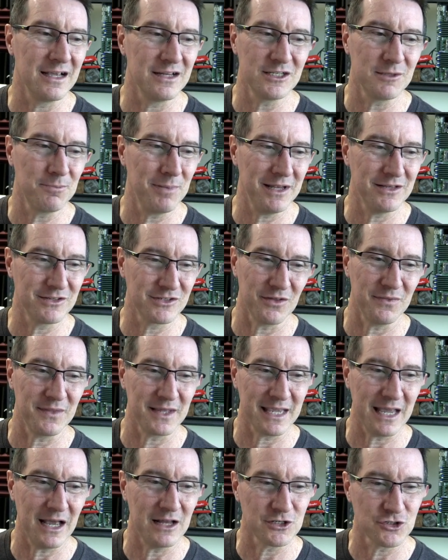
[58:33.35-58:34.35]
It depends on the
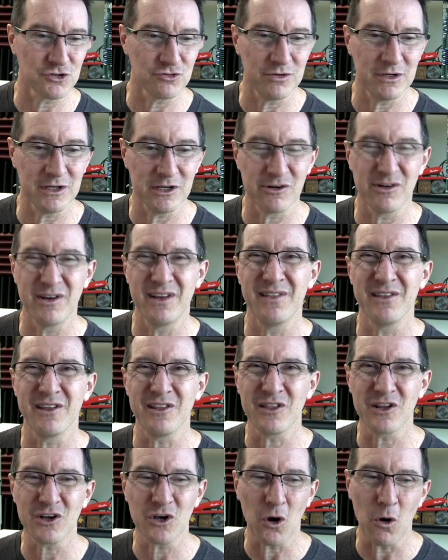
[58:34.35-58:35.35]
country you're in
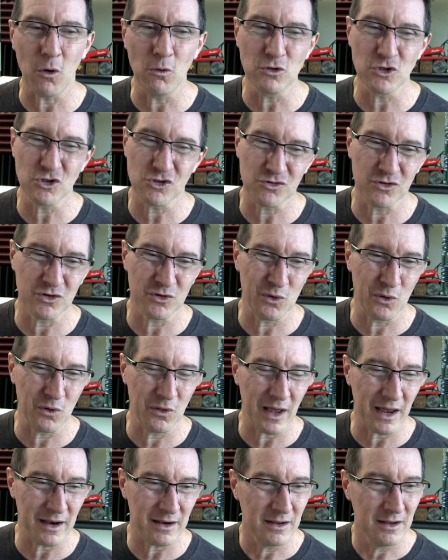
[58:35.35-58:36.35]
and the culture and all
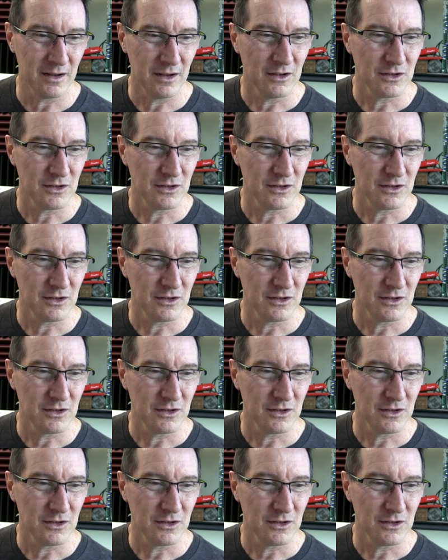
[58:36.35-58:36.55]
that